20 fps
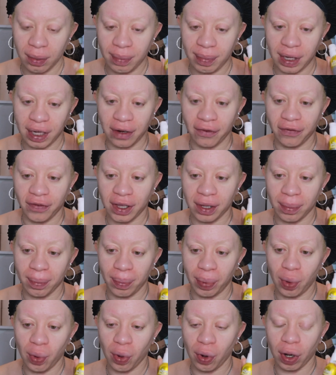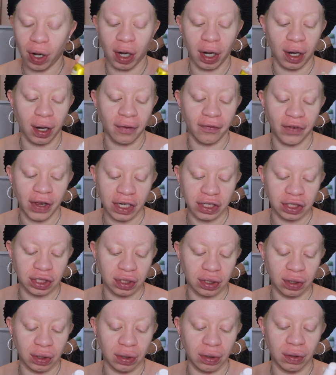Benefit
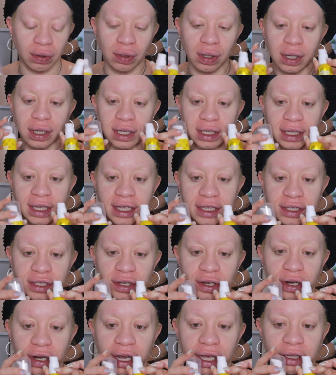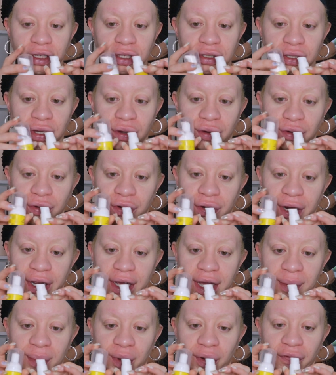Porefessional cleanser and the toner. I
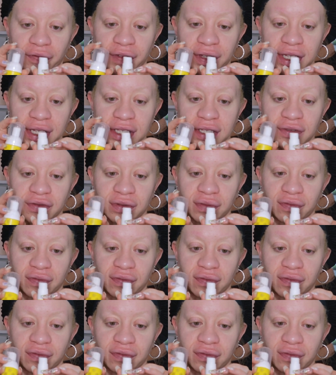got both of these